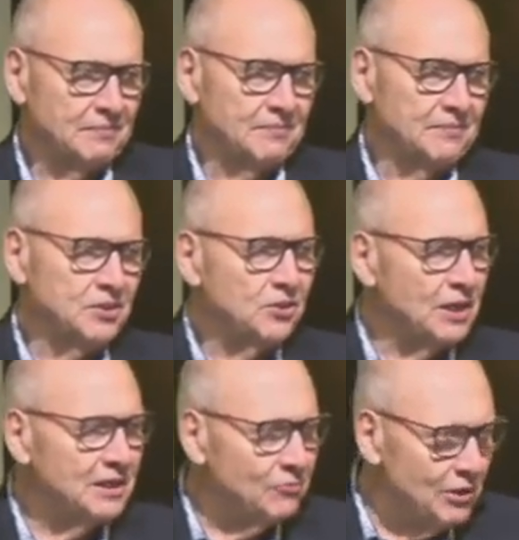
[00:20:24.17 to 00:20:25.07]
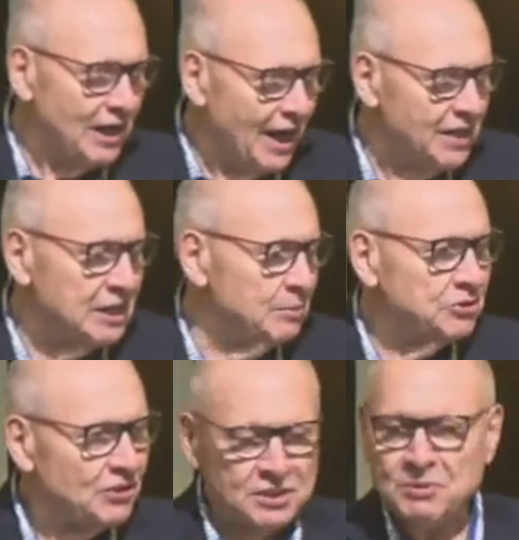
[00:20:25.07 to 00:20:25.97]
So you got to rely on him and
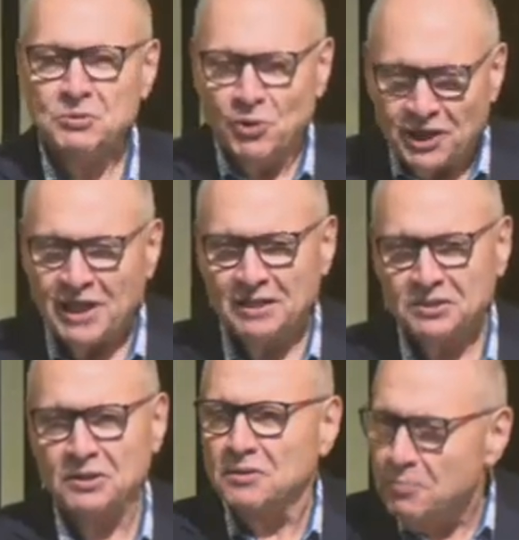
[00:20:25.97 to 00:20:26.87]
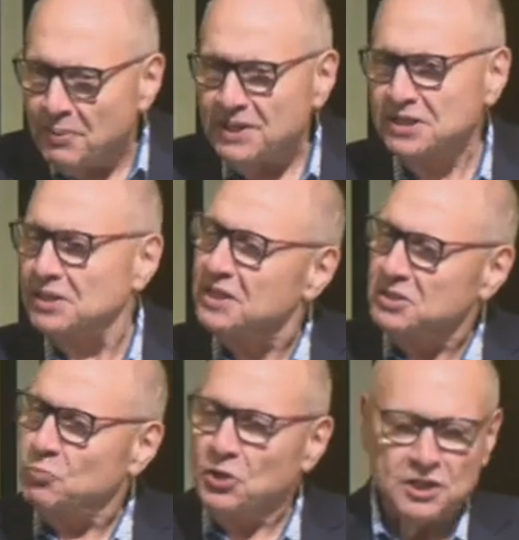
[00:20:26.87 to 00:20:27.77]
trust him. He's working out the best, that his
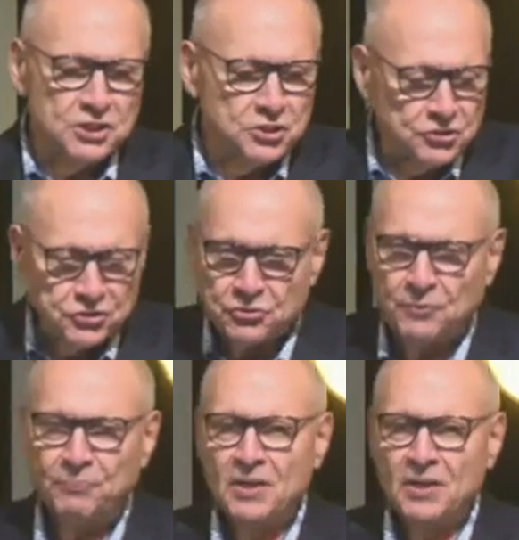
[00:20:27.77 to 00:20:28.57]
word is true.